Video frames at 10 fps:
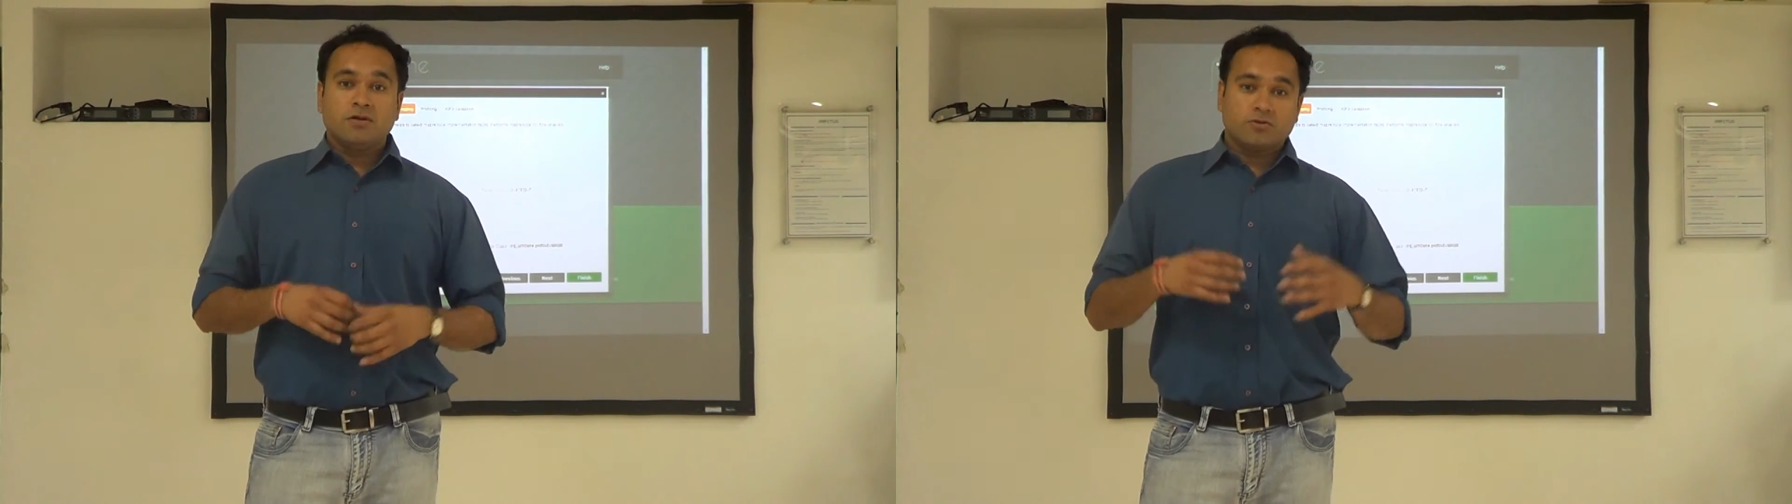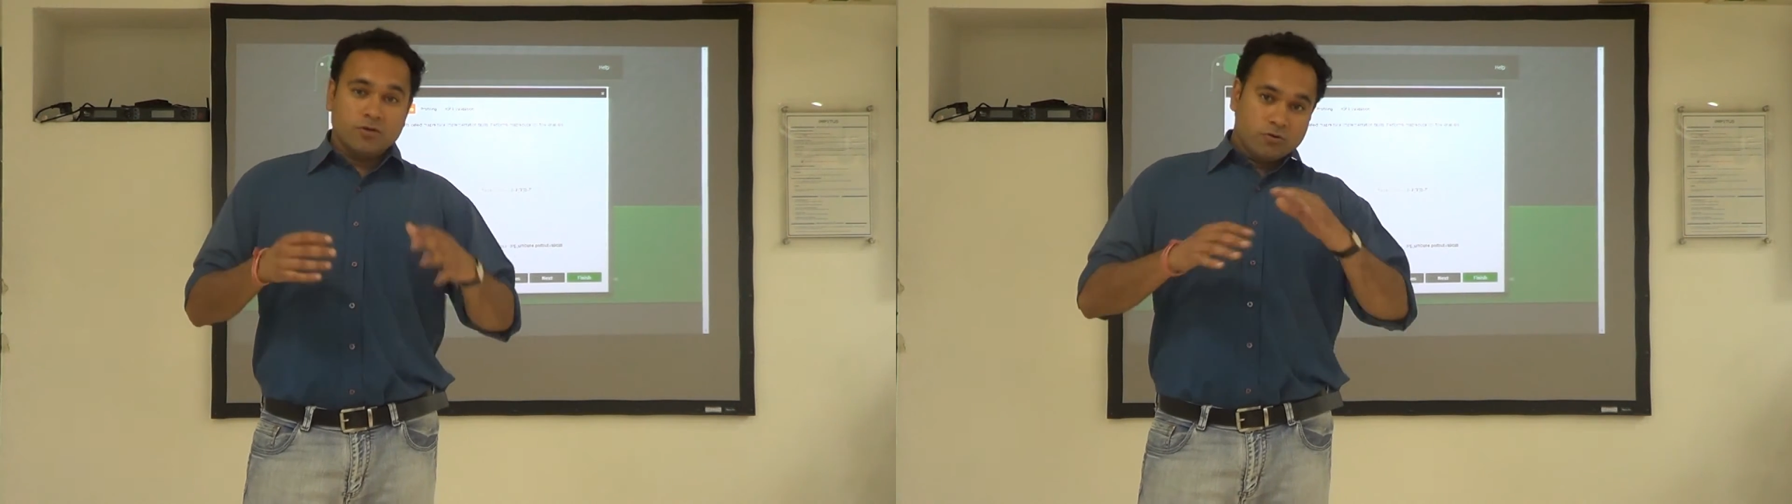
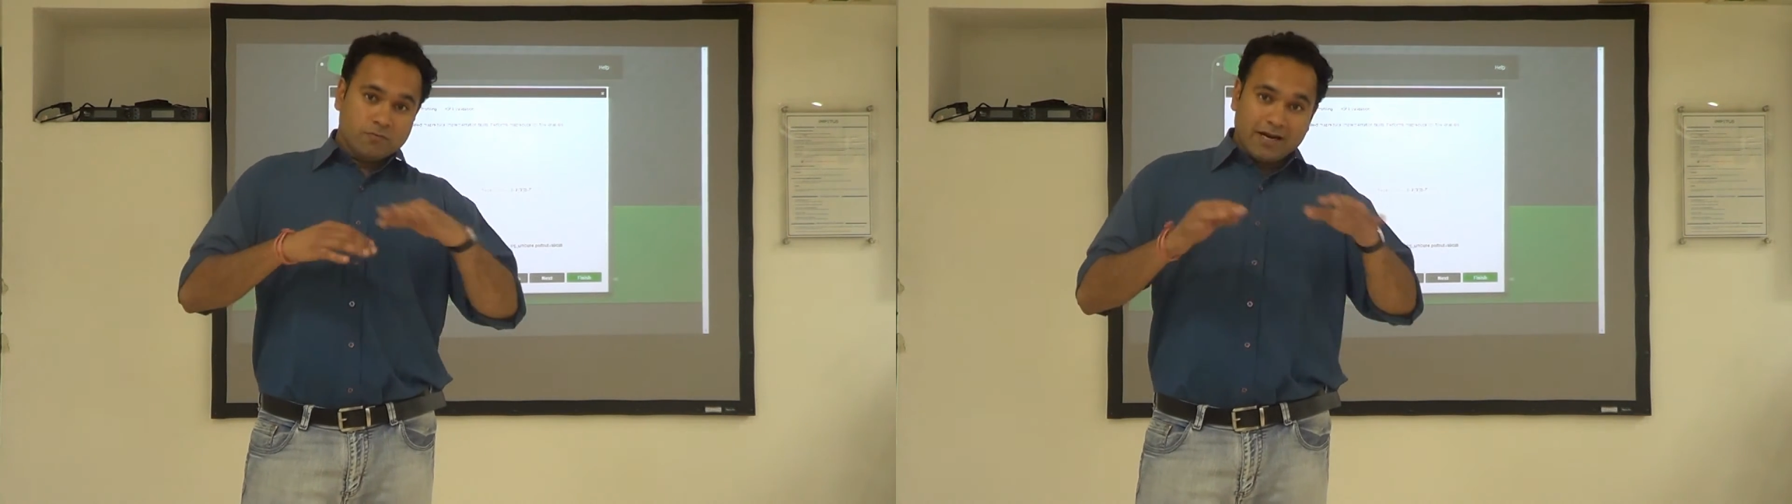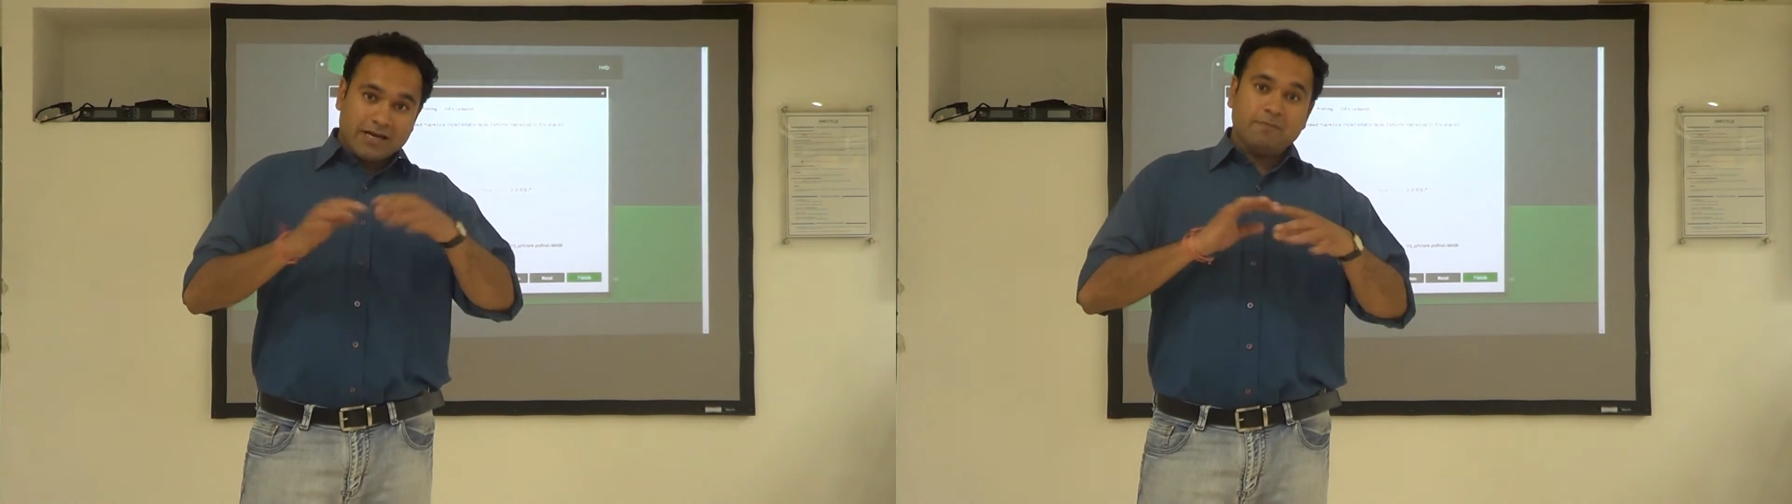So you
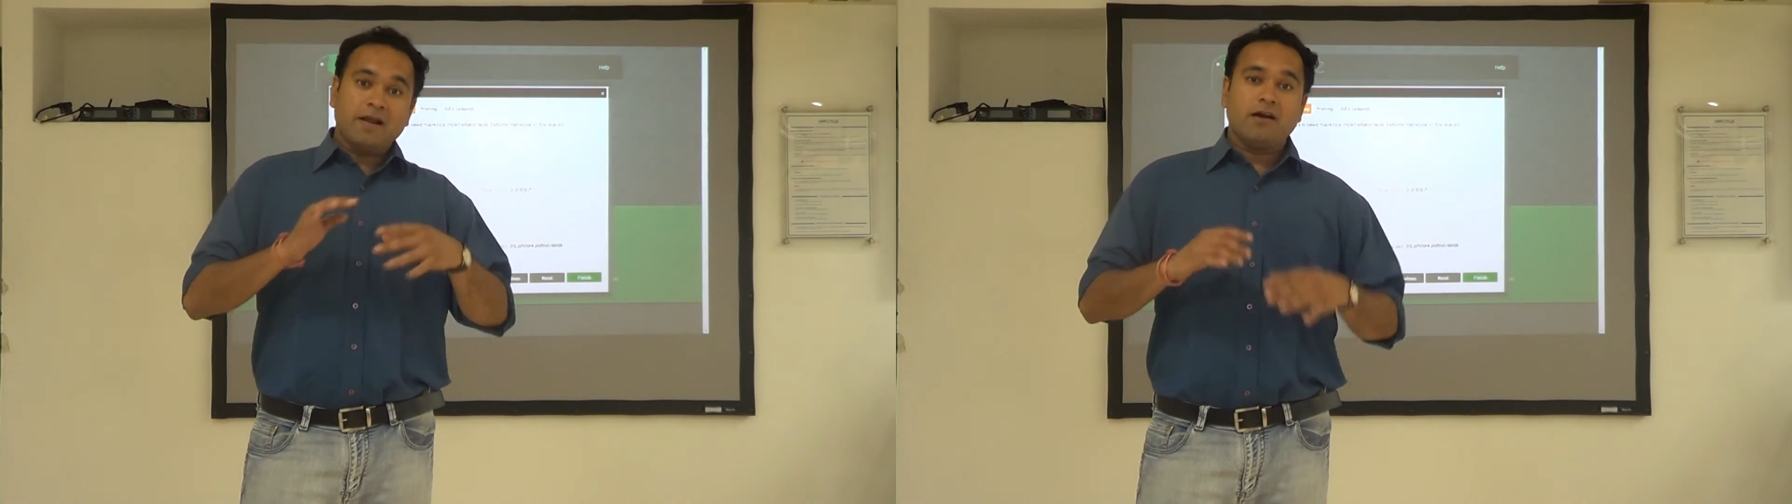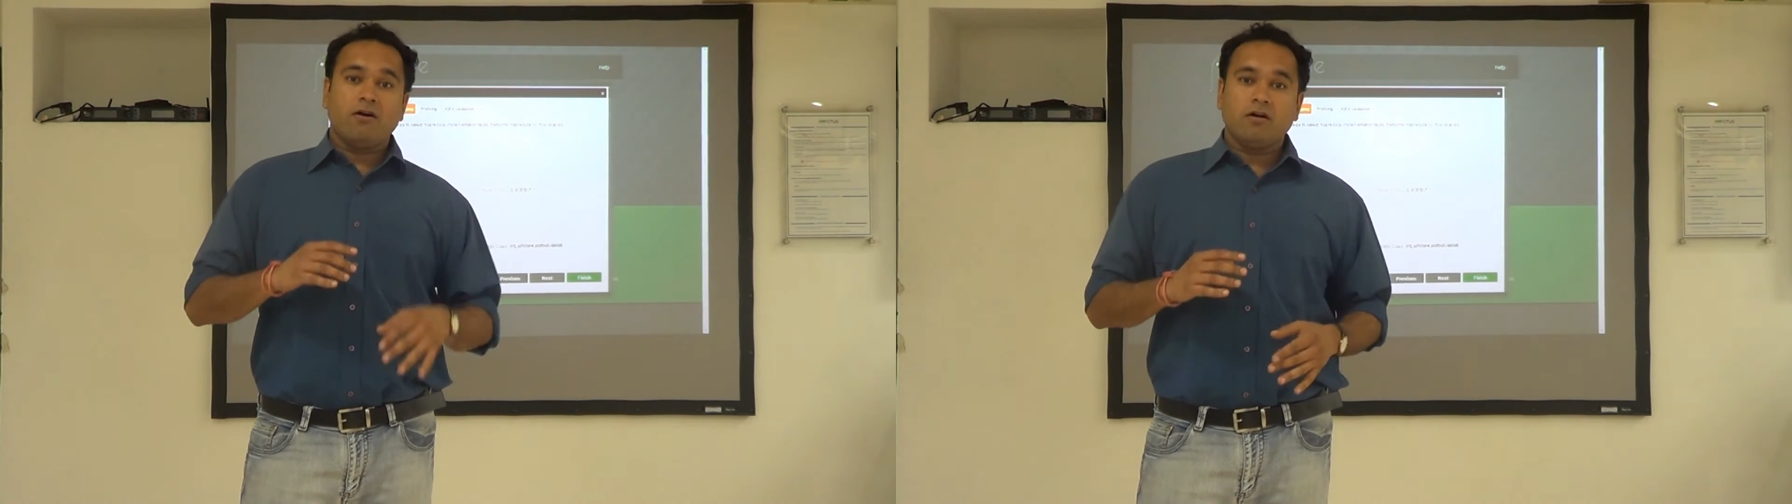
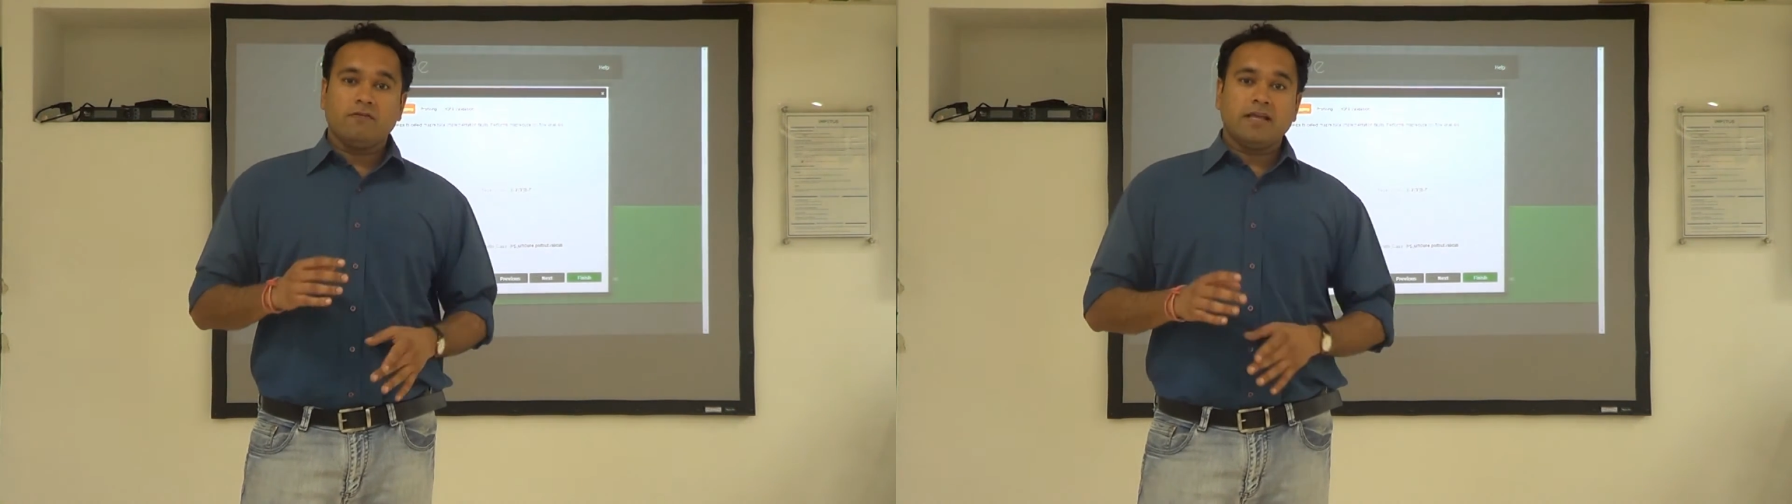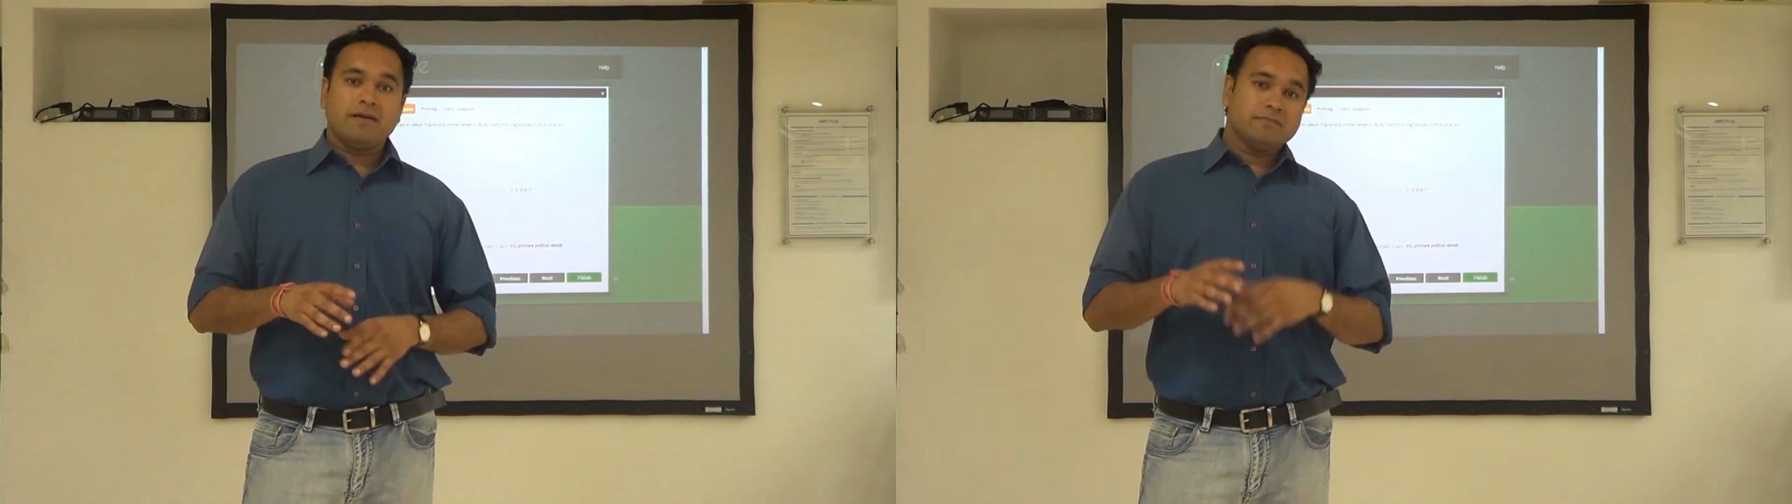multiply all
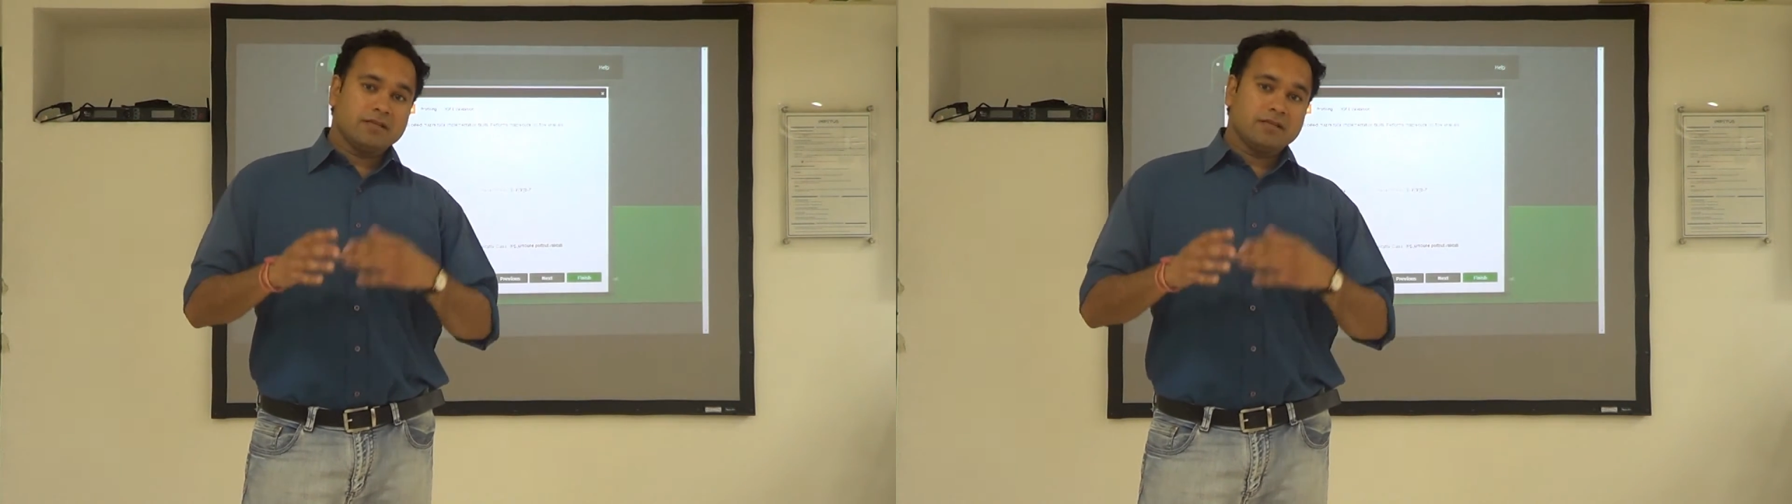of them,